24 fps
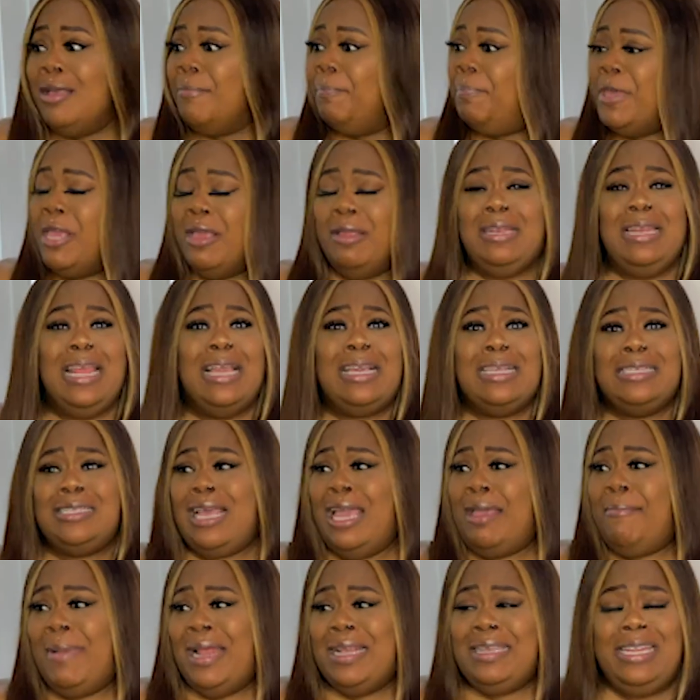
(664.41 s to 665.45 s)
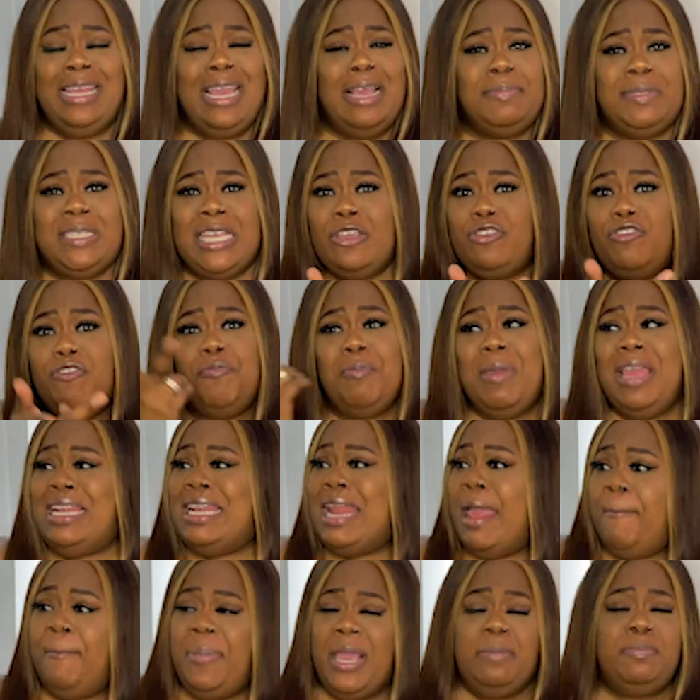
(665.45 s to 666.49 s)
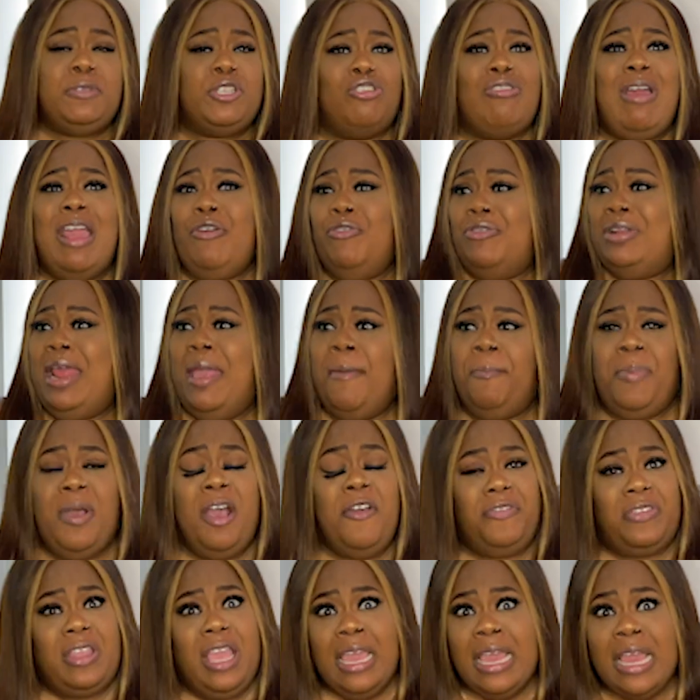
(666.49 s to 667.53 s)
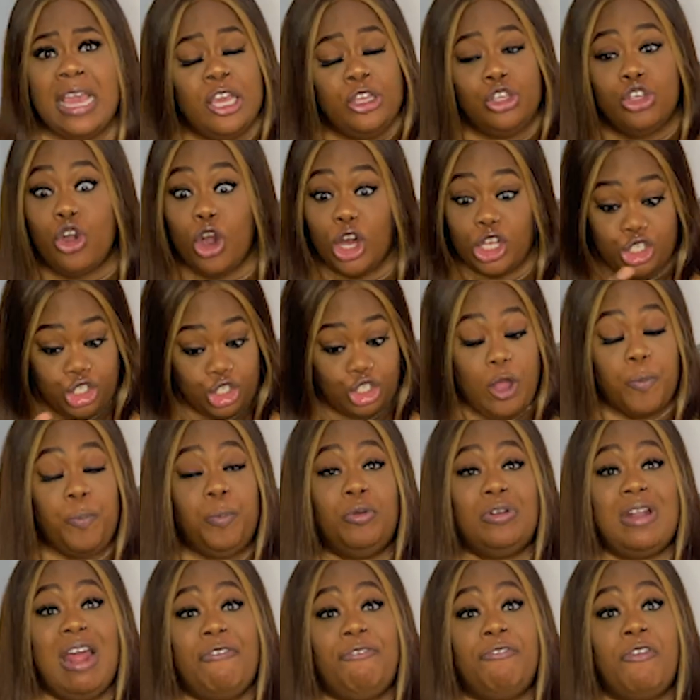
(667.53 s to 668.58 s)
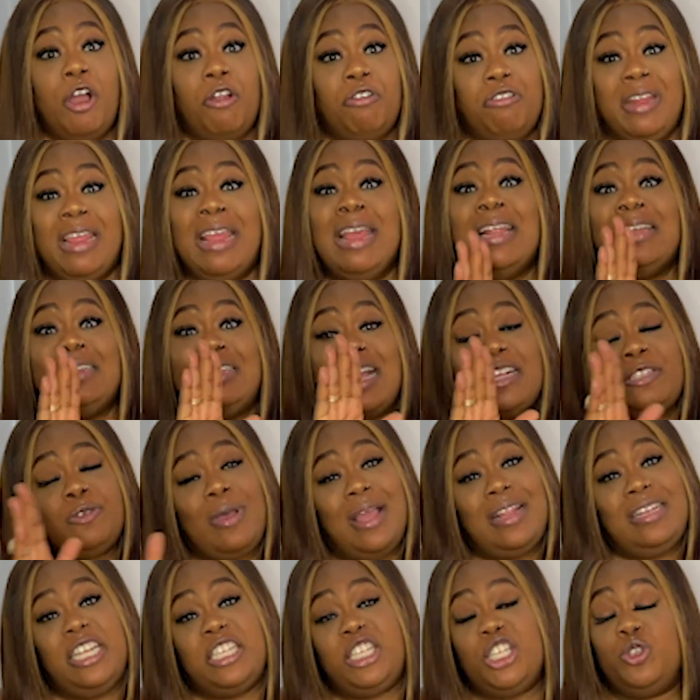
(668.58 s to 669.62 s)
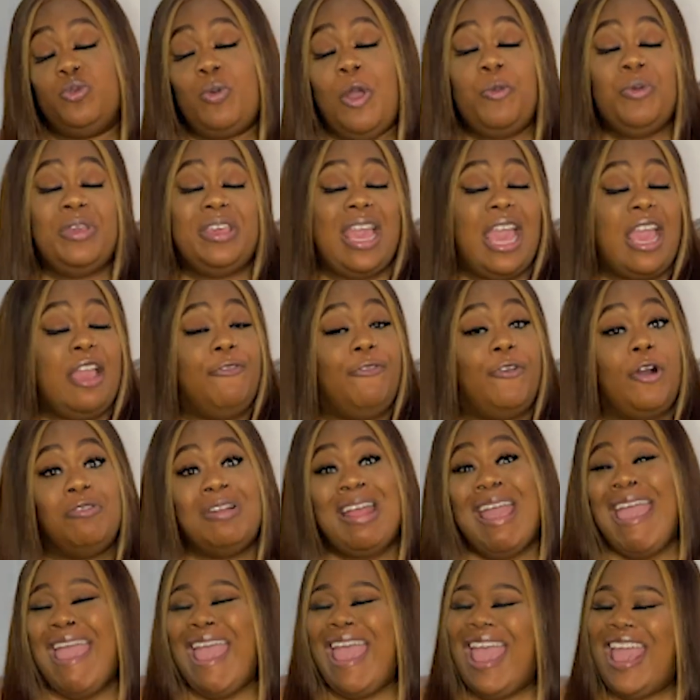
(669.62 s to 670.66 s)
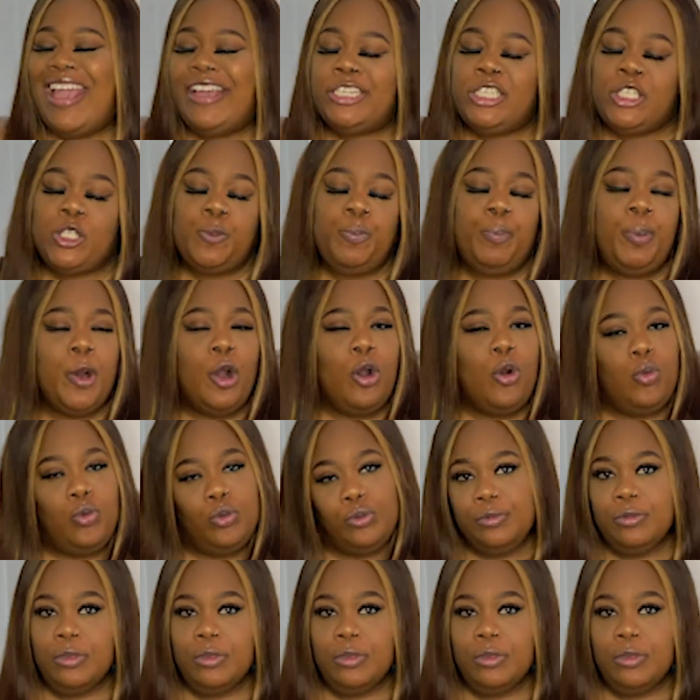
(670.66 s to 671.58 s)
Niggas are in my DM saying you've made their babes cry on their birthday. You gotta stop all that fuckery. That's why this is where we get involved. Expo.